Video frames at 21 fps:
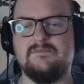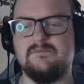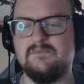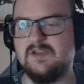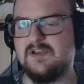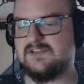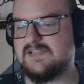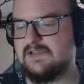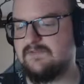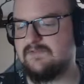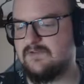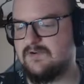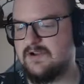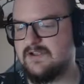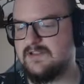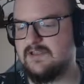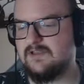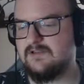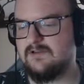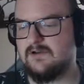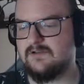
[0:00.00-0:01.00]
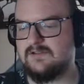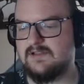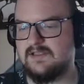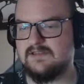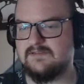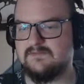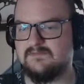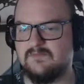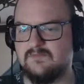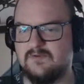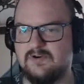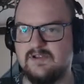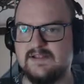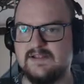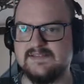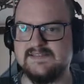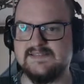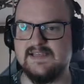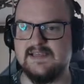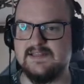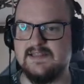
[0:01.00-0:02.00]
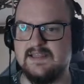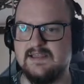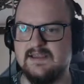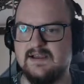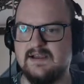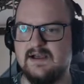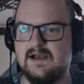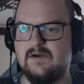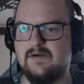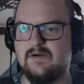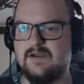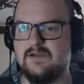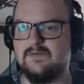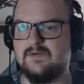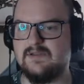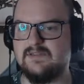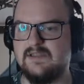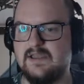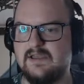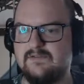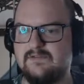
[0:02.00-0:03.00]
because I've already got like more or less the idea how I want